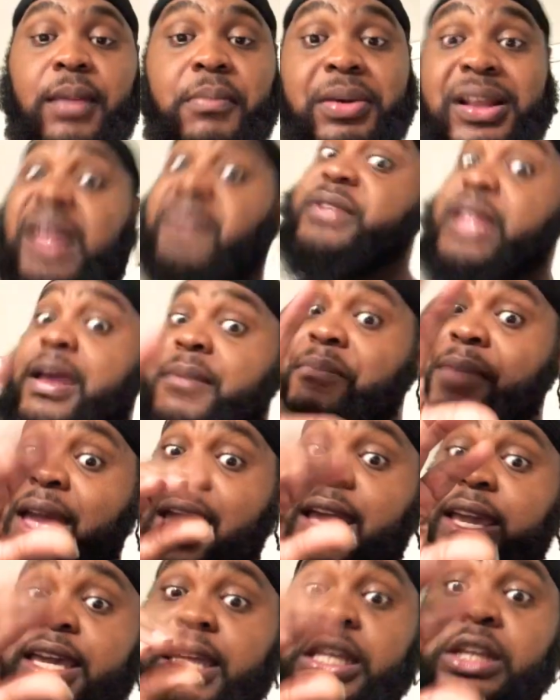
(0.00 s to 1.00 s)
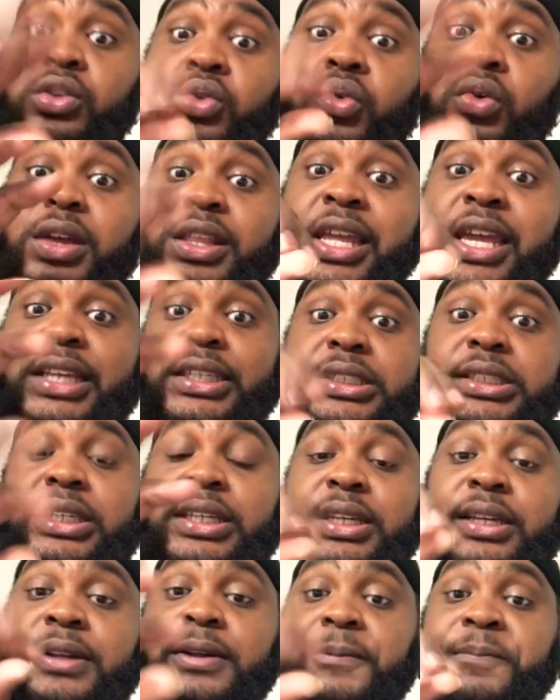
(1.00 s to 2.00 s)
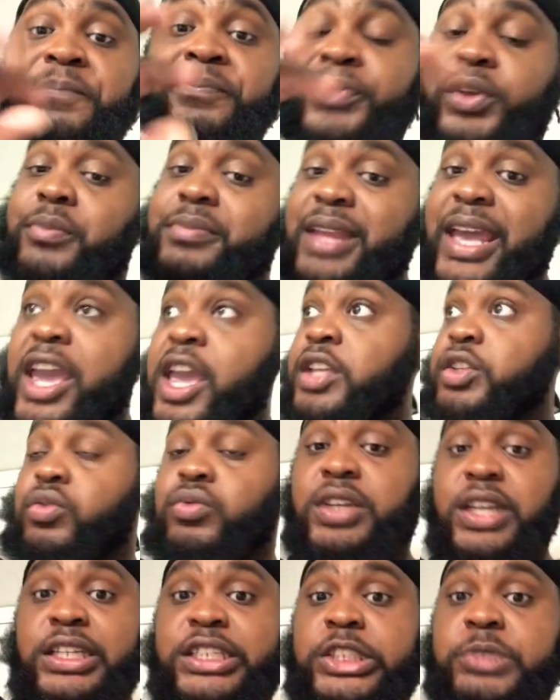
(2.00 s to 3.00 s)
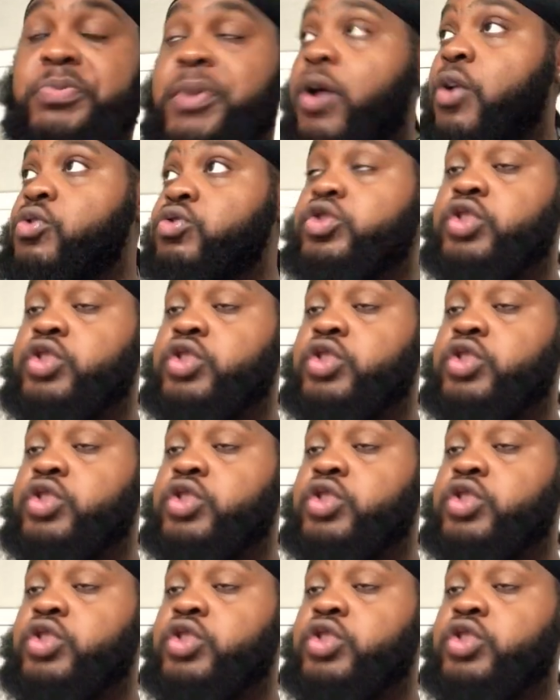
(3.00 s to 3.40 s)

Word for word: But if that man get to doing this, them names gonna get exposed.